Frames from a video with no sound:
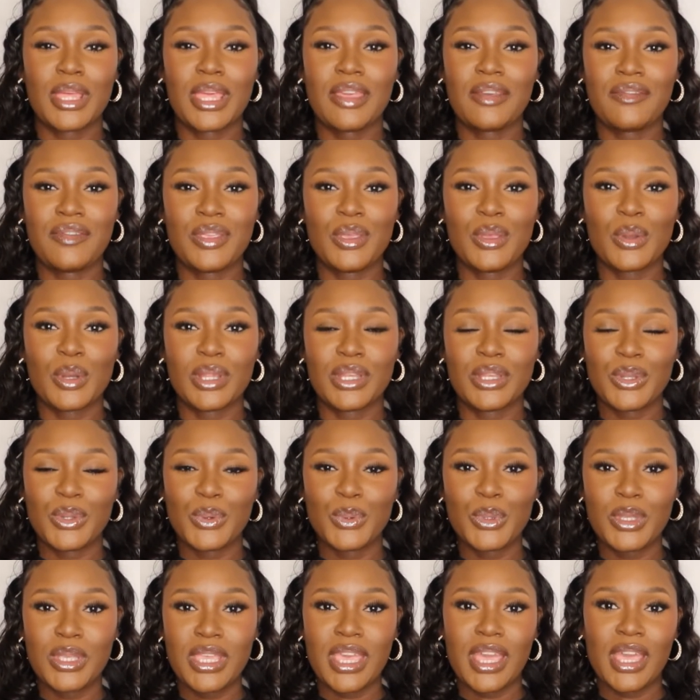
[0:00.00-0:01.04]
If you are new
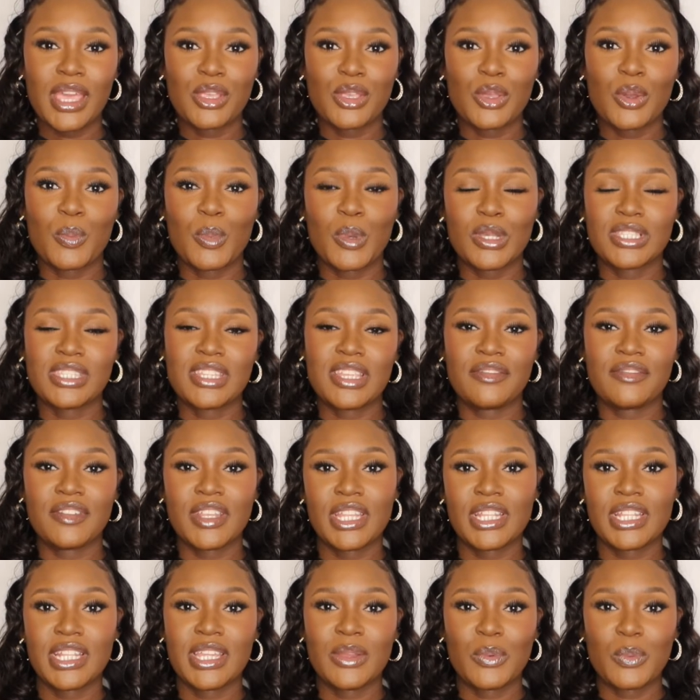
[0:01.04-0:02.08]
here, you're most
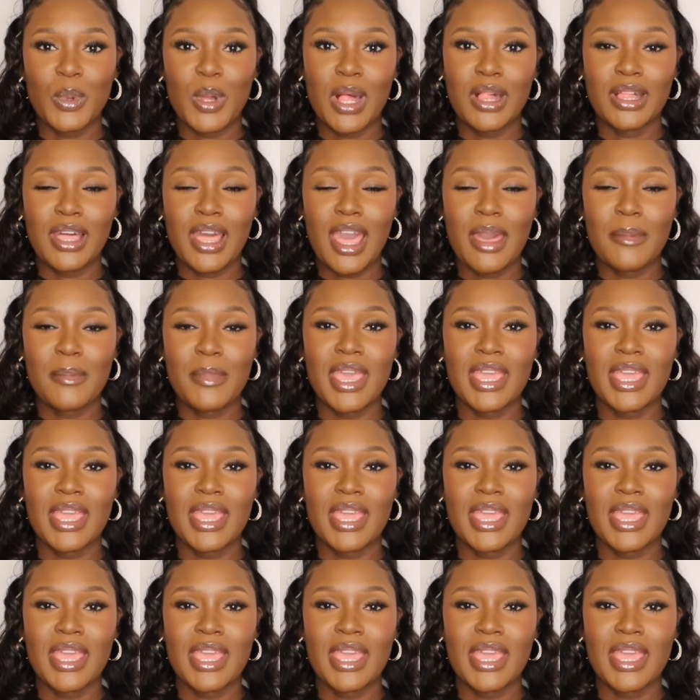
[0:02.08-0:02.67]
definitely welcome,